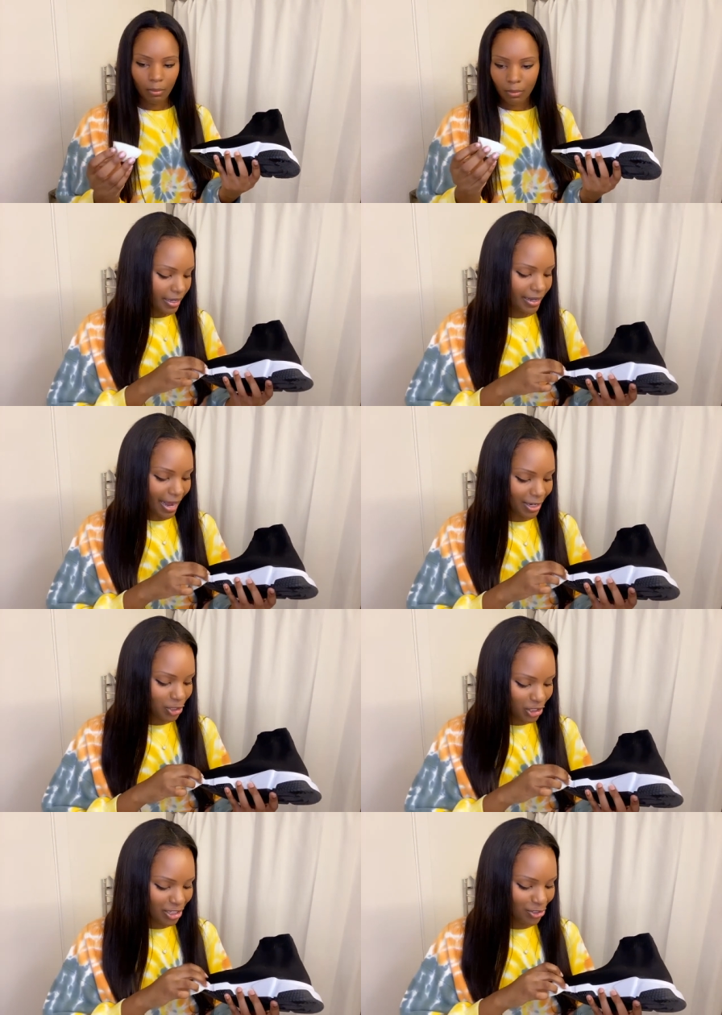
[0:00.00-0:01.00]
it
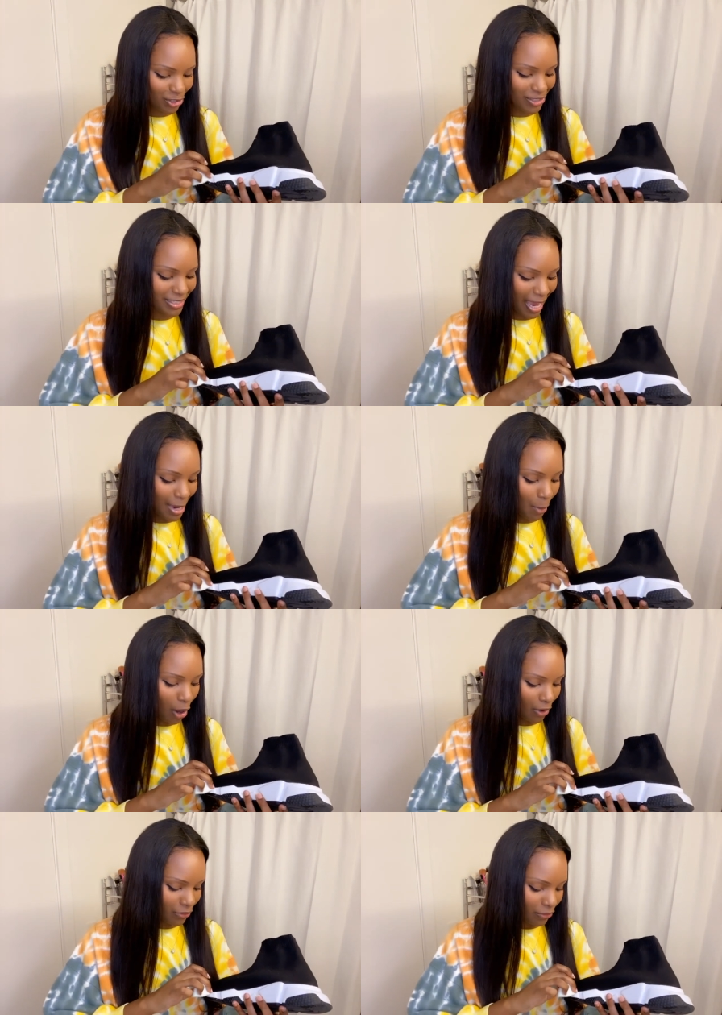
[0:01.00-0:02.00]
actually just came
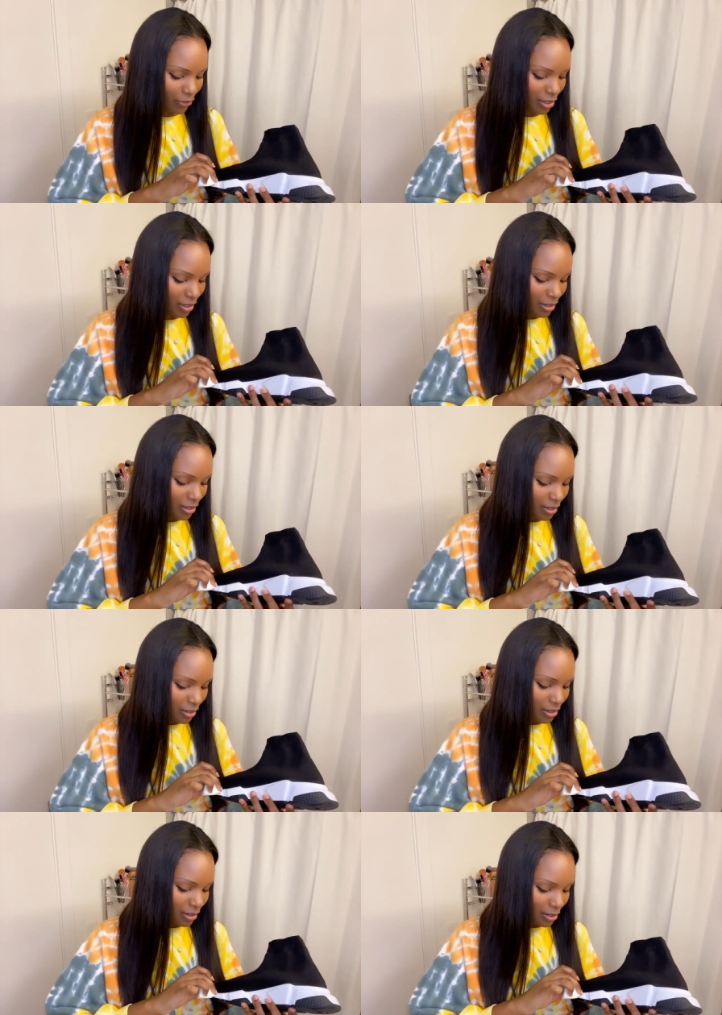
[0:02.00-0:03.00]
off.
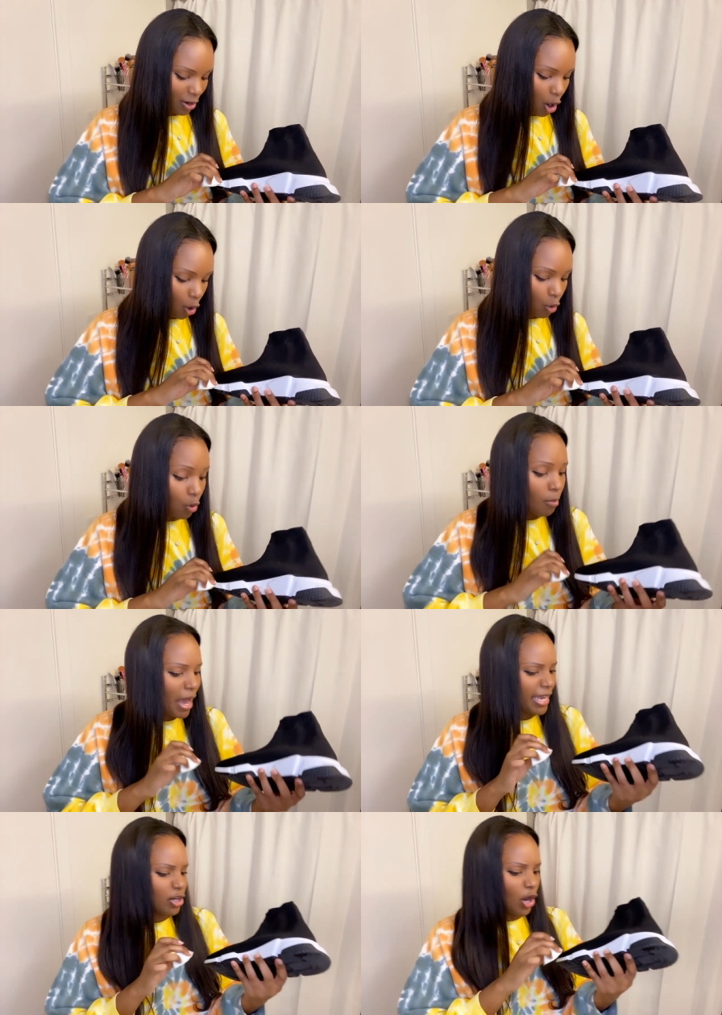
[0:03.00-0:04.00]
Oh
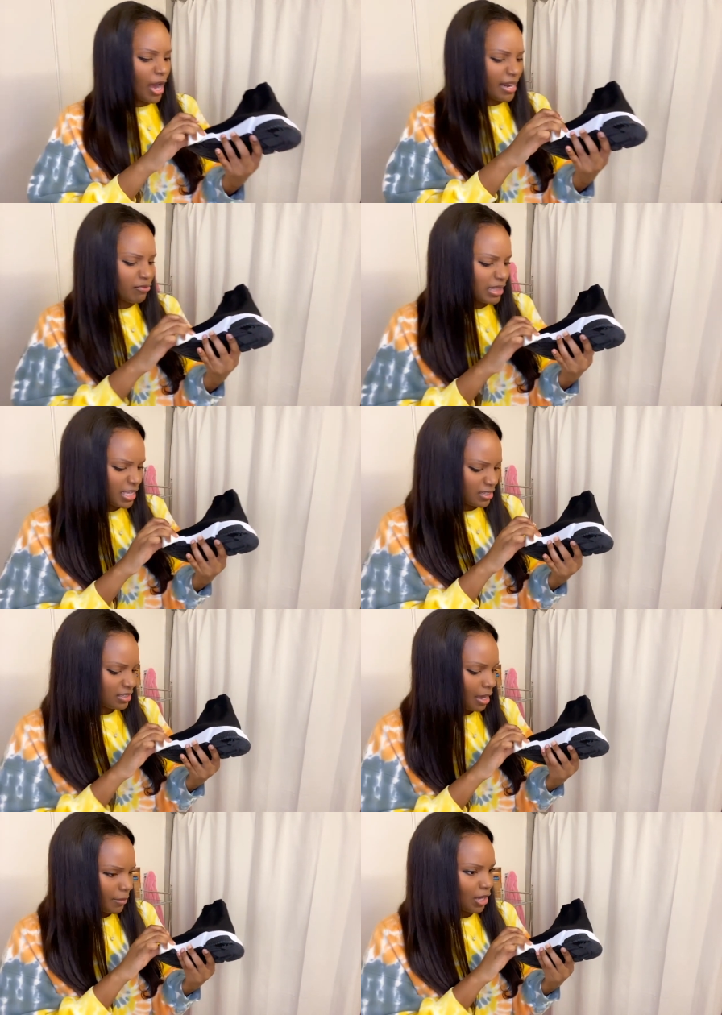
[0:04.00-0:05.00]
my God, everything's
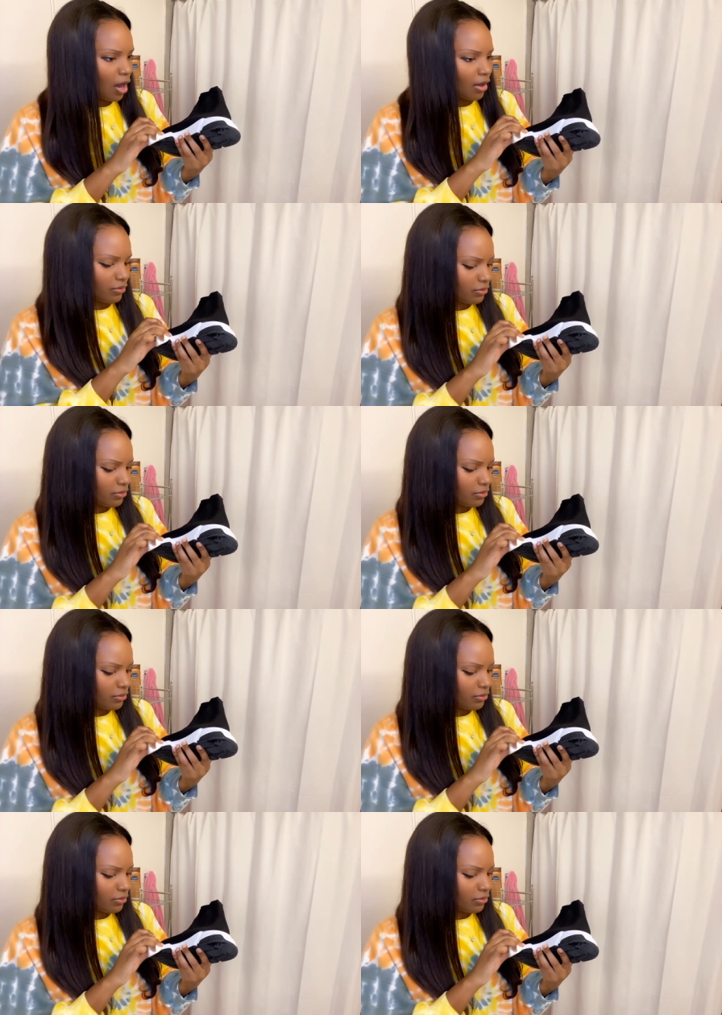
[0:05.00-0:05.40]
coming off.